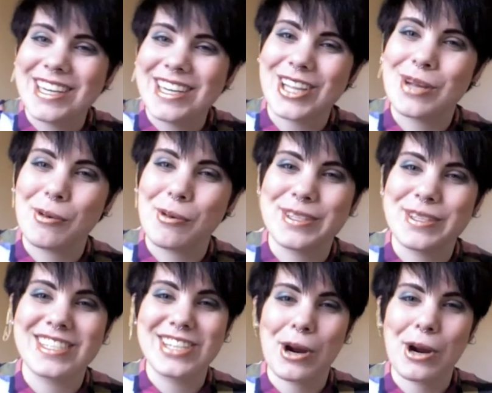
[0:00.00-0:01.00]
and they're both such
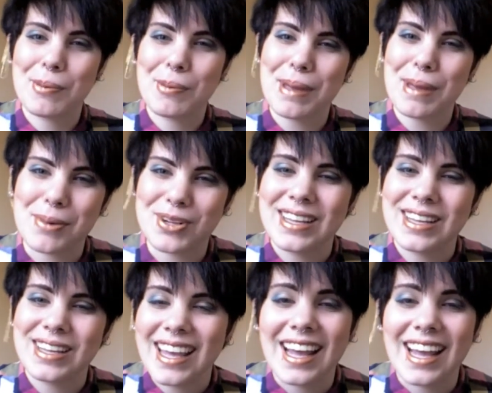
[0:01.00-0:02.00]
terrible people,
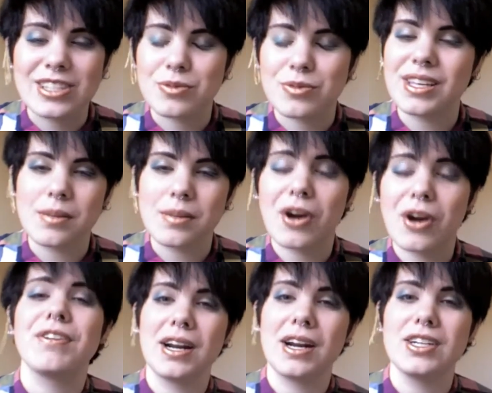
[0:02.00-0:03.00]
and it's really the perfect
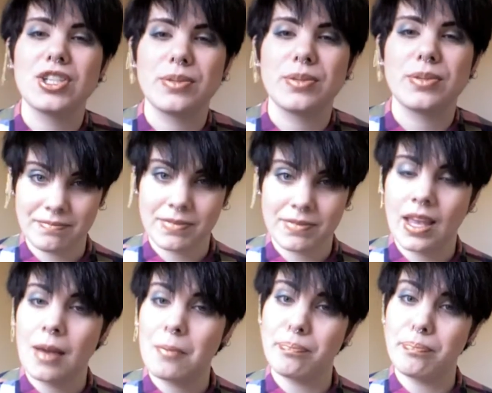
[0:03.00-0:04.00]
punishment.
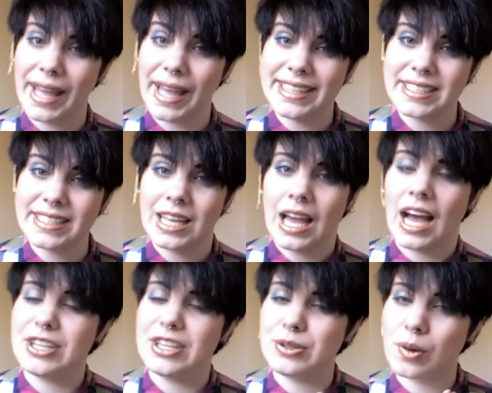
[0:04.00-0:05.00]
But I
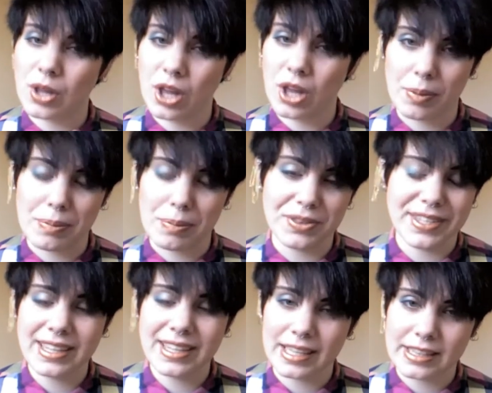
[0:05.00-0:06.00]
do know a lot of people didn't
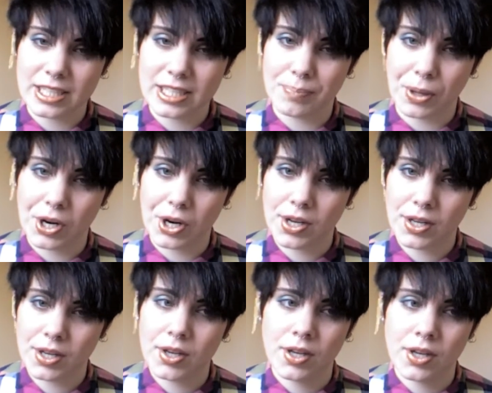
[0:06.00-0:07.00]
like this book
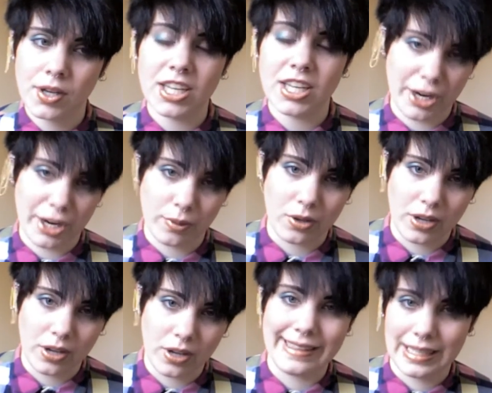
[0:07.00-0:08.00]
in general
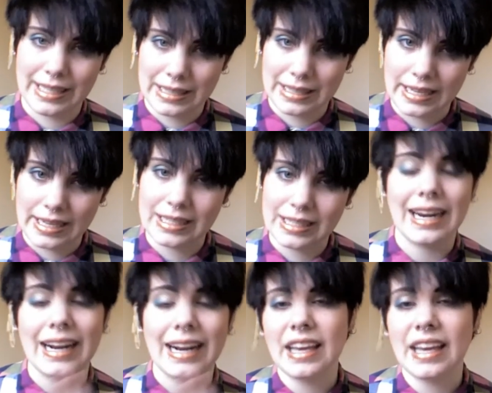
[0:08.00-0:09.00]
and didn't like the ending, and I
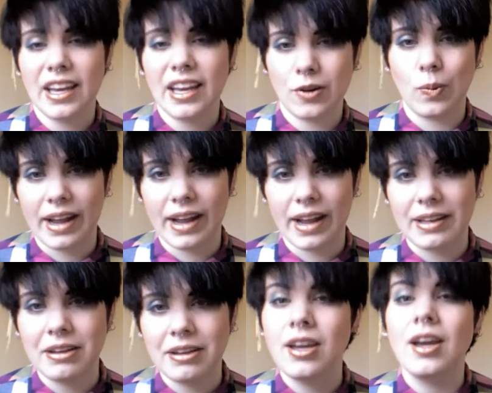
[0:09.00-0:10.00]
think I know why.
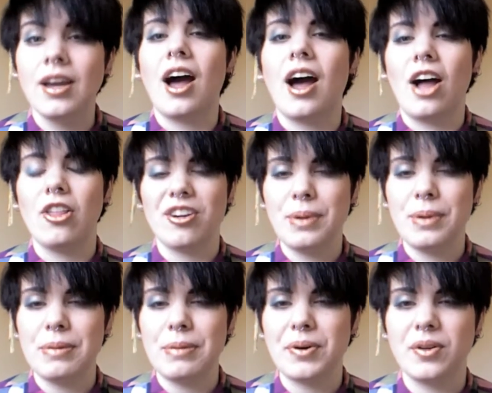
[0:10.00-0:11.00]
A lot of
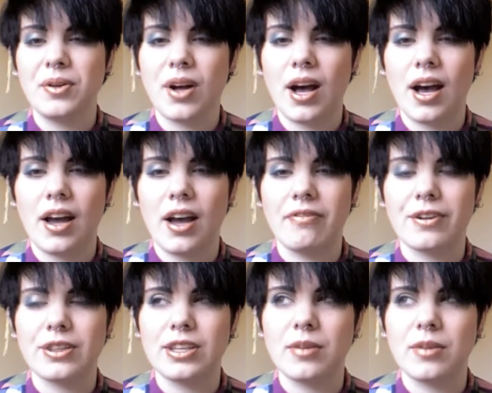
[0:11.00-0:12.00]
people, I've heard
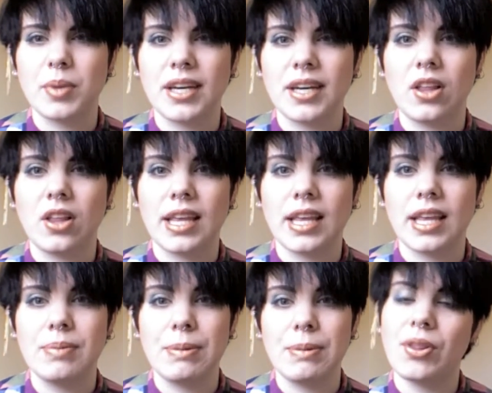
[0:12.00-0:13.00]
the complaint a lot that
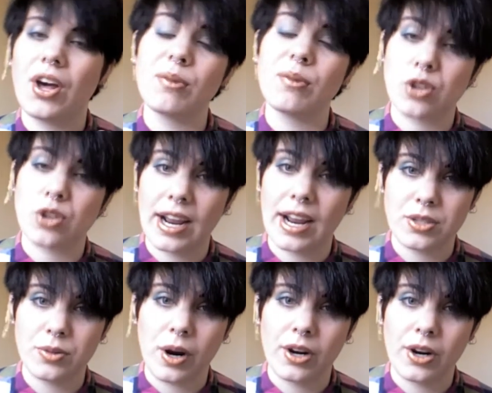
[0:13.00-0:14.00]
people thought it was trying too
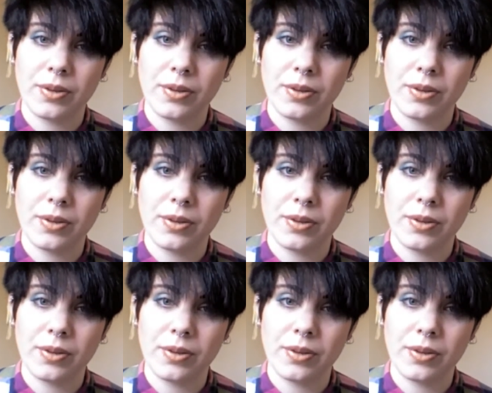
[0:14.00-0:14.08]
hard,